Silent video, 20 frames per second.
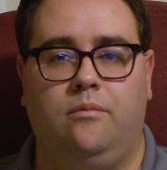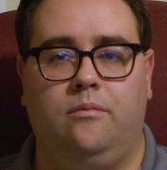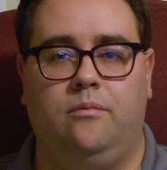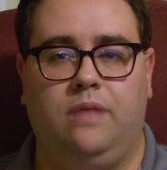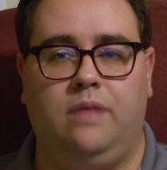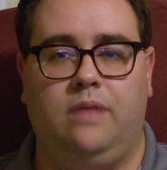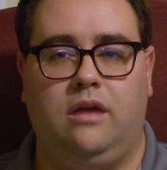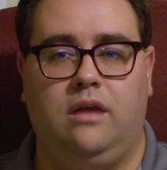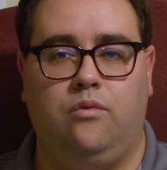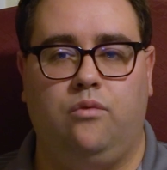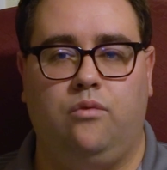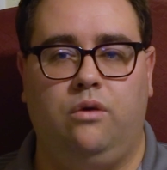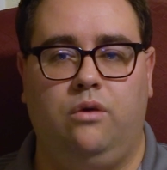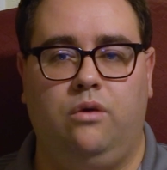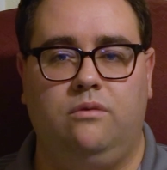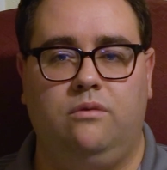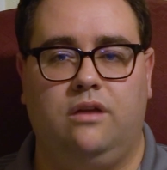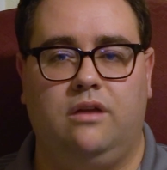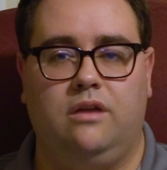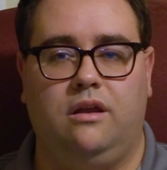being
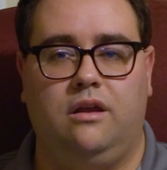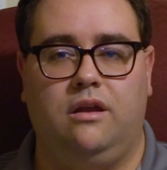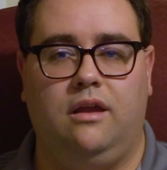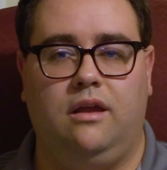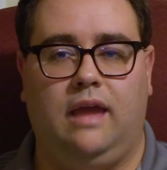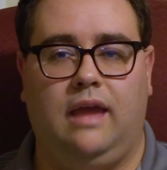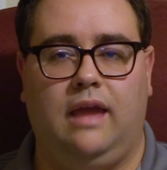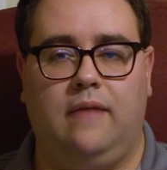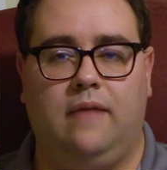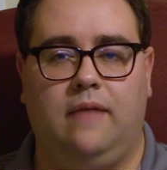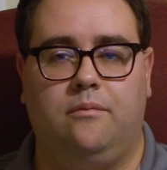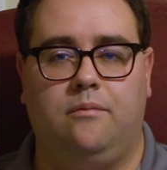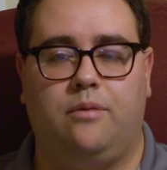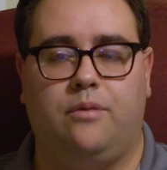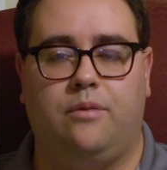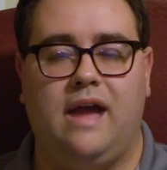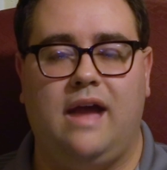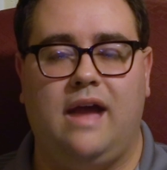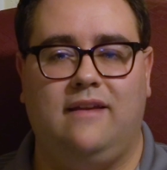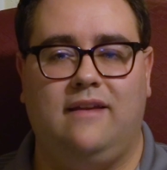wounded and
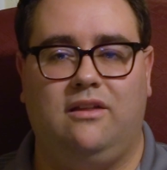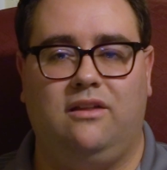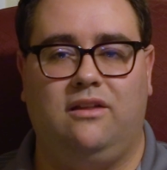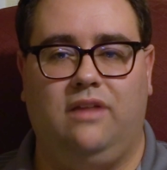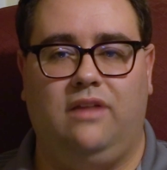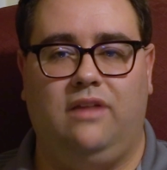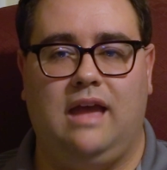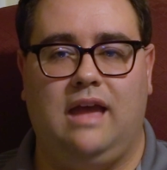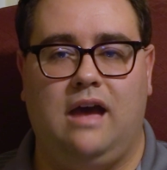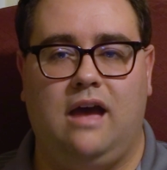practically